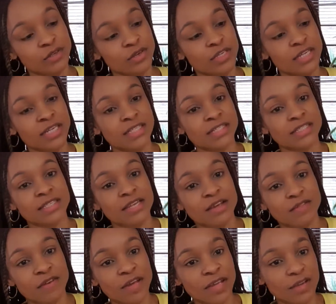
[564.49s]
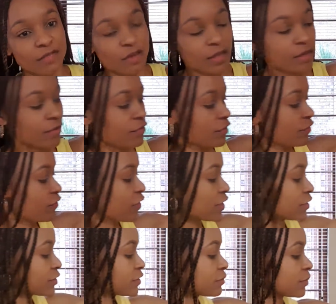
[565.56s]
It has never ever
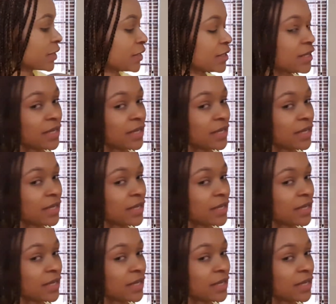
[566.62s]
failed me.